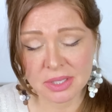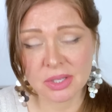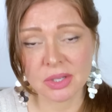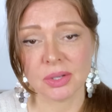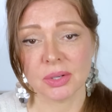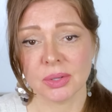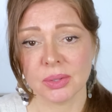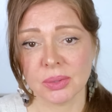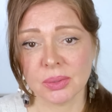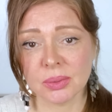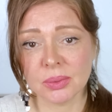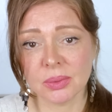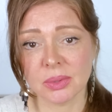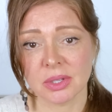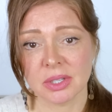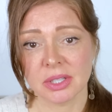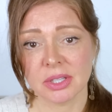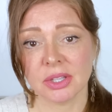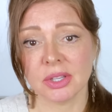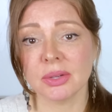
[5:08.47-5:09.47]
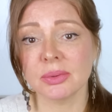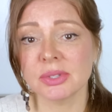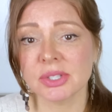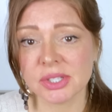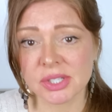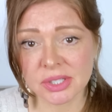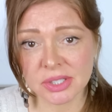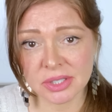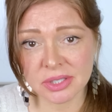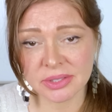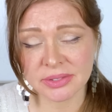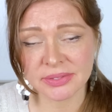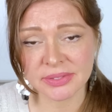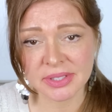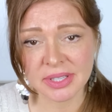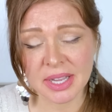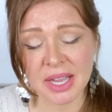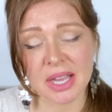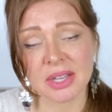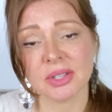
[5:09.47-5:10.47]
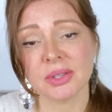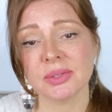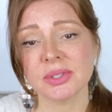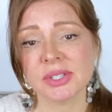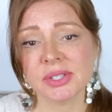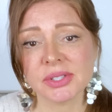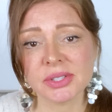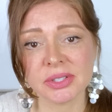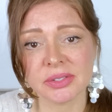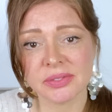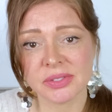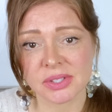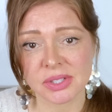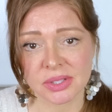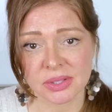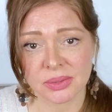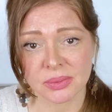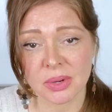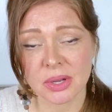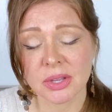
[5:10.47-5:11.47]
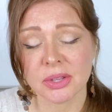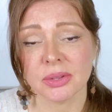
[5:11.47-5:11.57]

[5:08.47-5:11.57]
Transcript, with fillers: who you deserve and who deserves you,